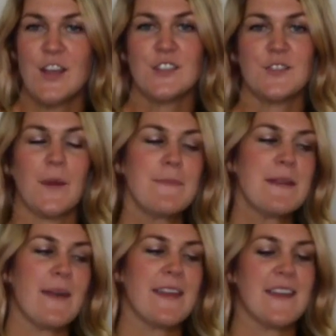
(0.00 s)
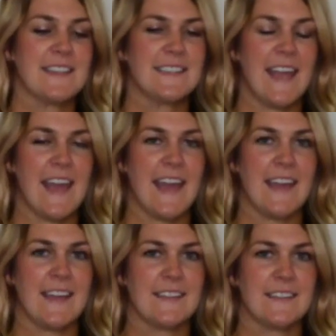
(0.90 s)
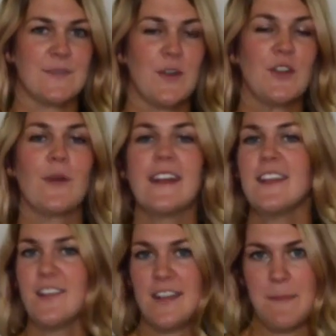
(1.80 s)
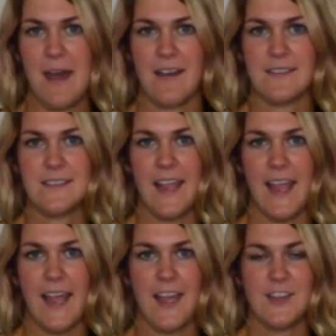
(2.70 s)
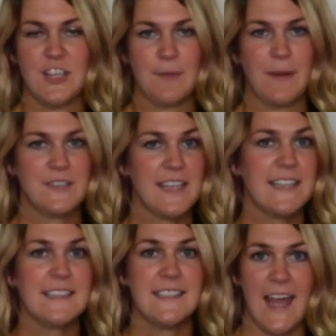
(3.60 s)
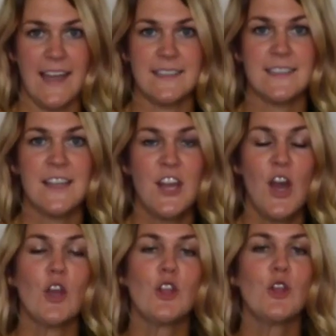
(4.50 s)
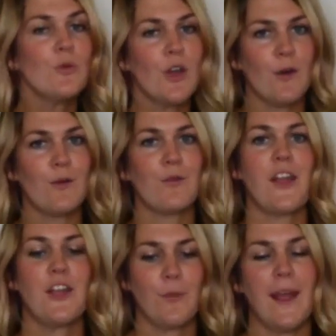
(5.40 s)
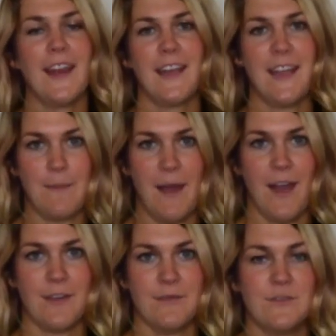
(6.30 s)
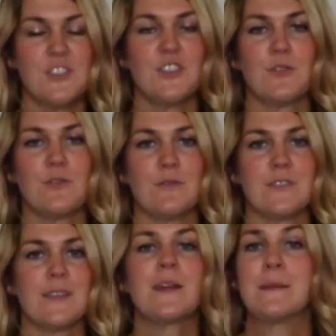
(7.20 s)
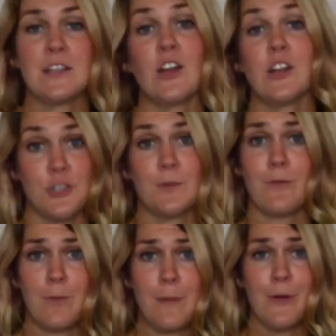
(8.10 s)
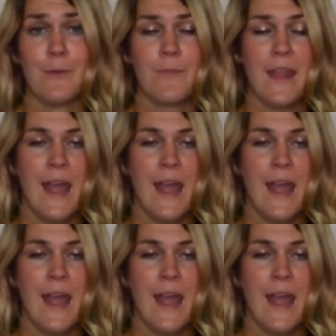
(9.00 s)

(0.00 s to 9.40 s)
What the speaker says: So what I mean by this is, when you're writing your emails and you're about to hit send, you know that you're writing an email to sometimes a large group of people,